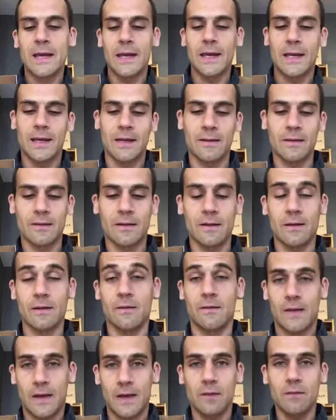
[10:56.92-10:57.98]
And
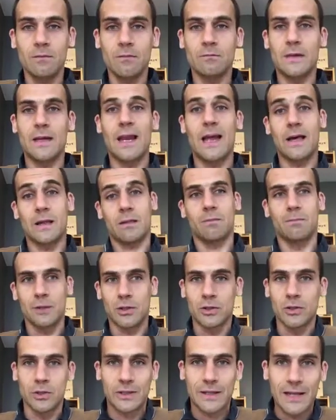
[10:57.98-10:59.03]
then, last but
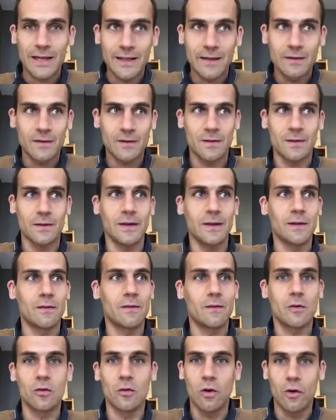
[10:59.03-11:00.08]
not least,
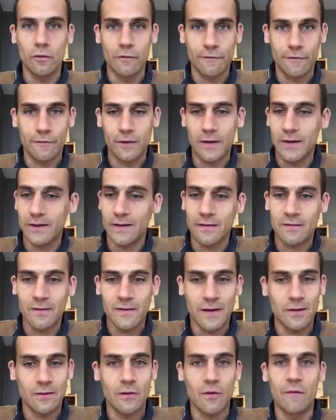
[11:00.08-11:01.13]
it's to offer, as I
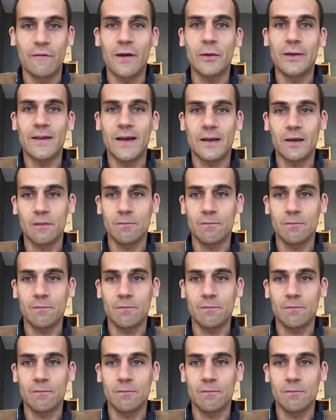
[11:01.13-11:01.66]
said, a very nice